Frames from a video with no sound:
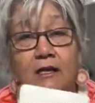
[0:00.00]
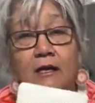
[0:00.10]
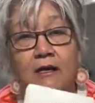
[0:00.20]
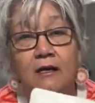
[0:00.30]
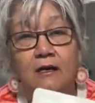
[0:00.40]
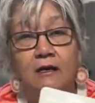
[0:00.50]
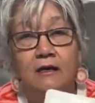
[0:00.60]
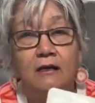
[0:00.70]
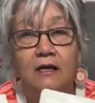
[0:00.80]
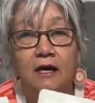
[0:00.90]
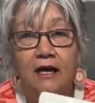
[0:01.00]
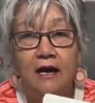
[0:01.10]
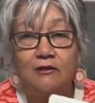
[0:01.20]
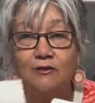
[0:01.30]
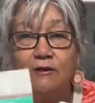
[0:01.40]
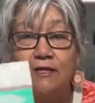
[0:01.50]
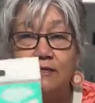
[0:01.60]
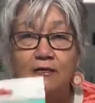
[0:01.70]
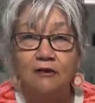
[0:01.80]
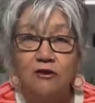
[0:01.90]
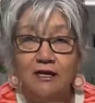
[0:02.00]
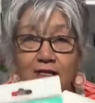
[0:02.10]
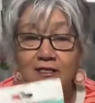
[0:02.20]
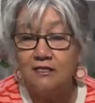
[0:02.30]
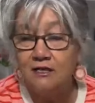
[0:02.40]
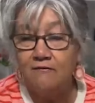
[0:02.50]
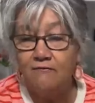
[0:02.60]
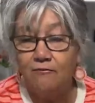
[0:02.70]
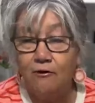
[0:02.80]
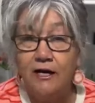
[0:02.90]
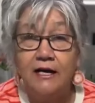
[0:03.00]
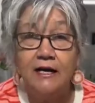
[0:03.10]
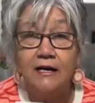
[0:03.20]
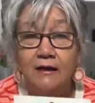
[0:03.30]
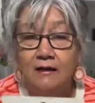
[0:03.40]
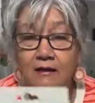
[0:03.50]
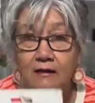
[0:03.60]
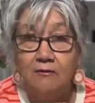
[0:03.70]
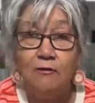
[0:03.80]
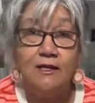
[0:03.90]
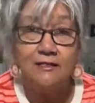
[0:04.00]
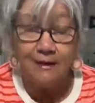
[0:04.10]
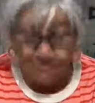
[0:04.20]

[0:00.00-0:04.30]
get the cutouts with it. So you get this free with a